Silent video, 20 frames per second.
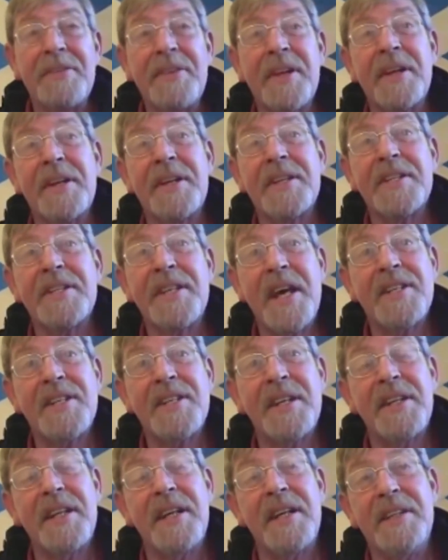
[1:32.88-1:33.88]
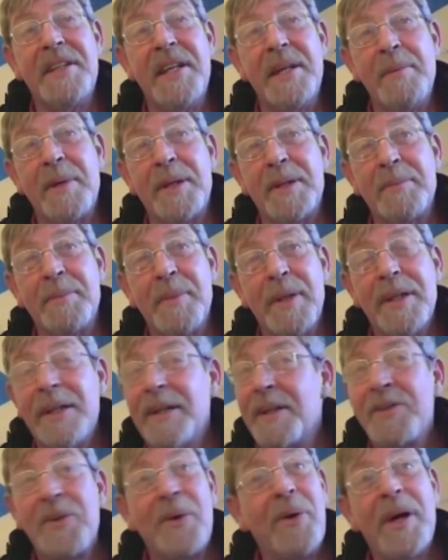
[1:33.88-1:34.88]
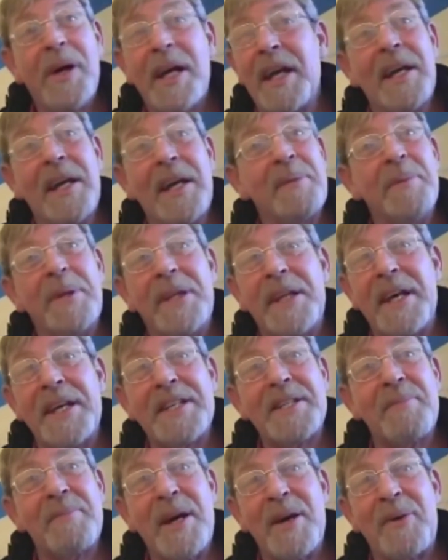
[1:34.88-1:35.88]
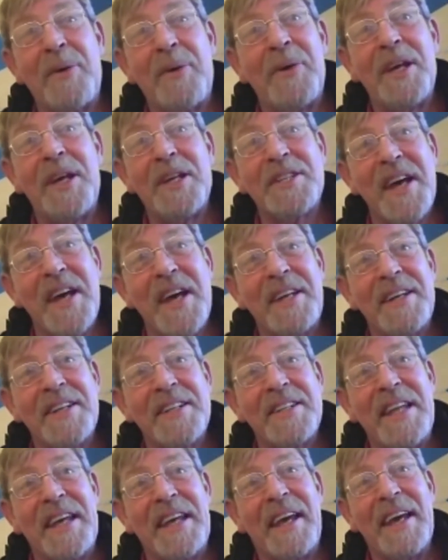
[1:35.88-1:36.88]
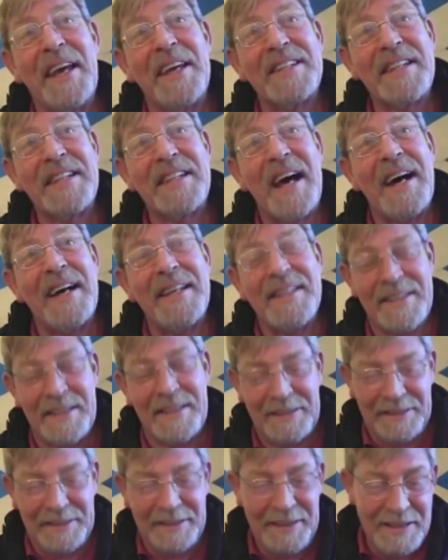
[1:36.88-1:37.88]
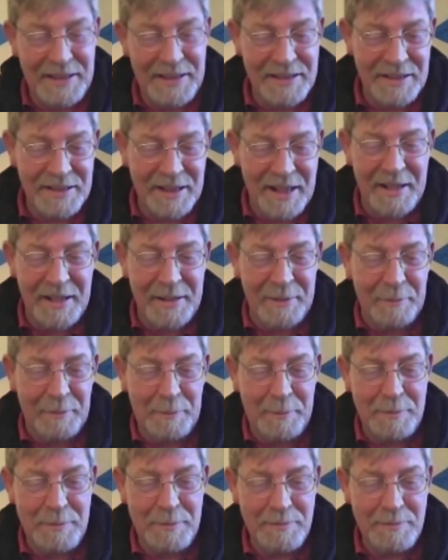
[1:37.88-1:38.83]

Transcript: and the recession to deepen. Don't think anybody has to be a rocket scientist to guess that. Right.